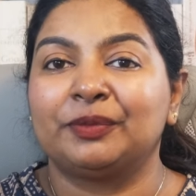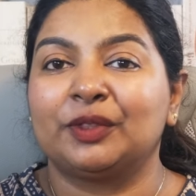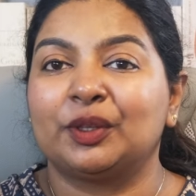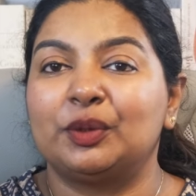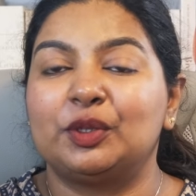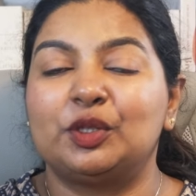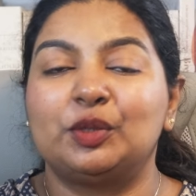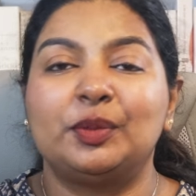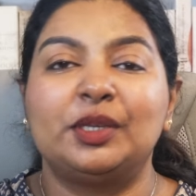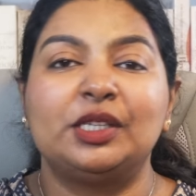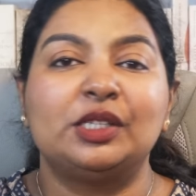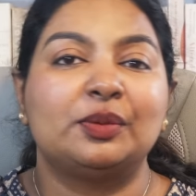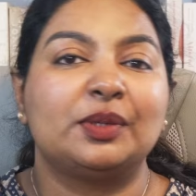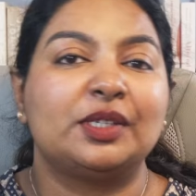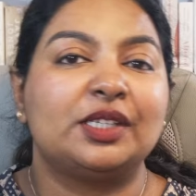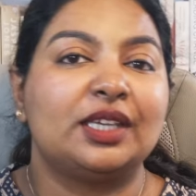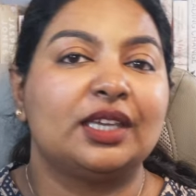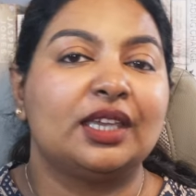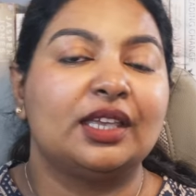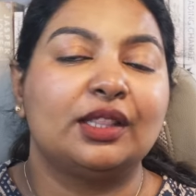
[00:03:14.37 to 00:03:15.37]
which means we're
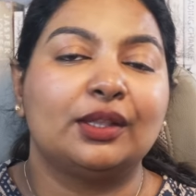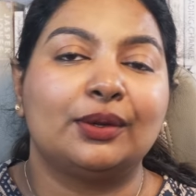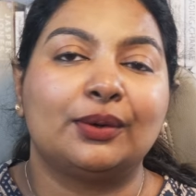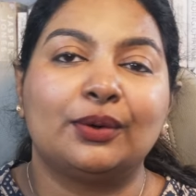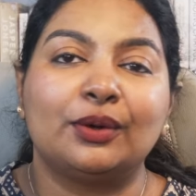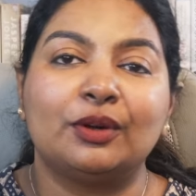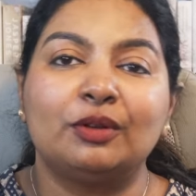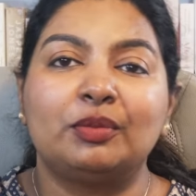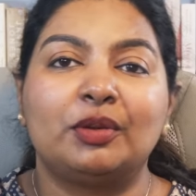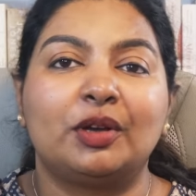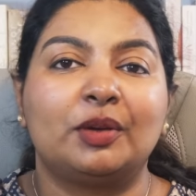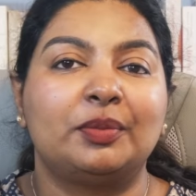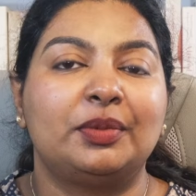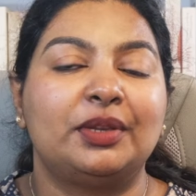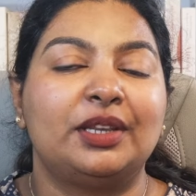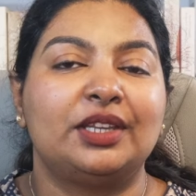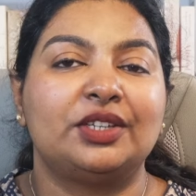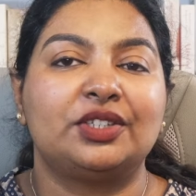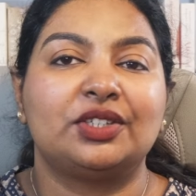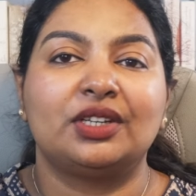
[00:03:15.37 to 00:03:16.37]
taking the whole
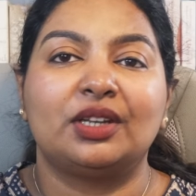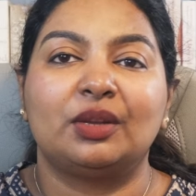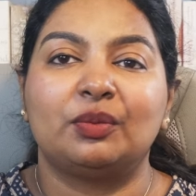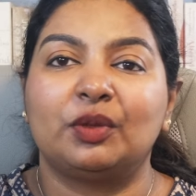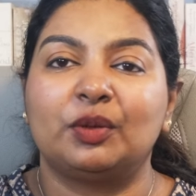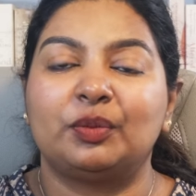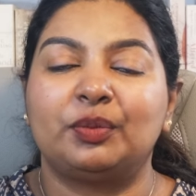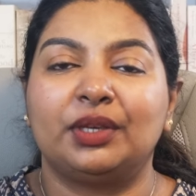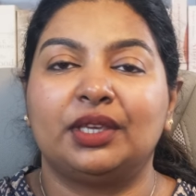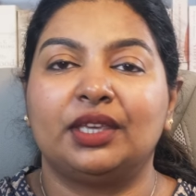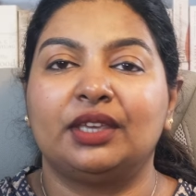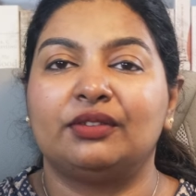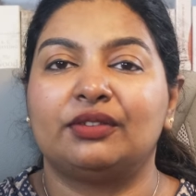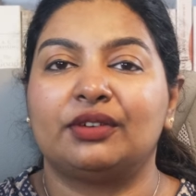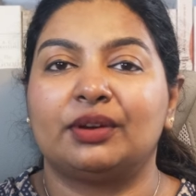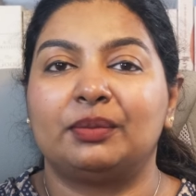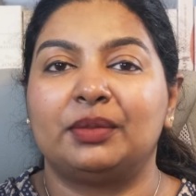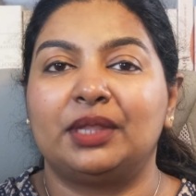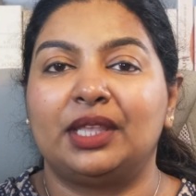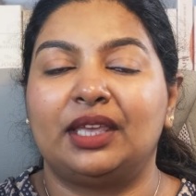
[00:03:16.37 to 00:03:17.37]
population and we're picking
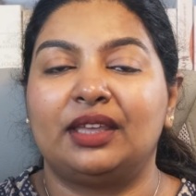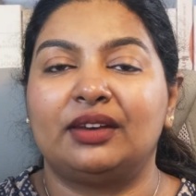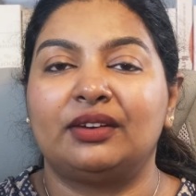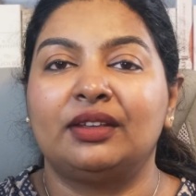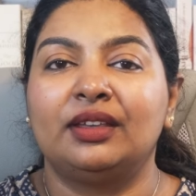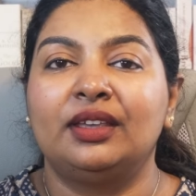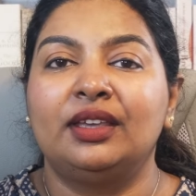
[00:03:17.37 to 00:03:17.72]
from there.